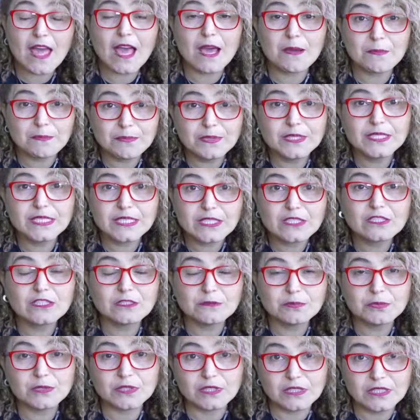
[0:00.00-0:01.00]
A
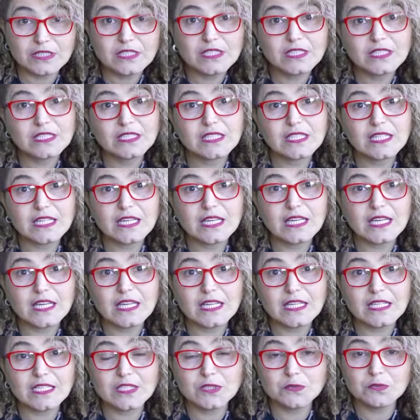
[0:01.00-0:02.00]
prescription
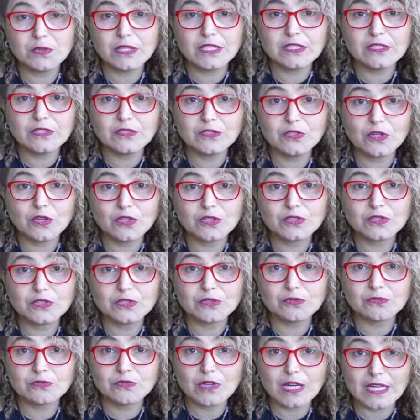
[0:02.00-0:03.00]
is what the
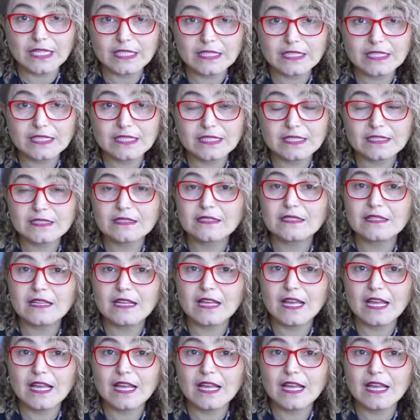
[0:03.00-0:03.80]
doctor writes,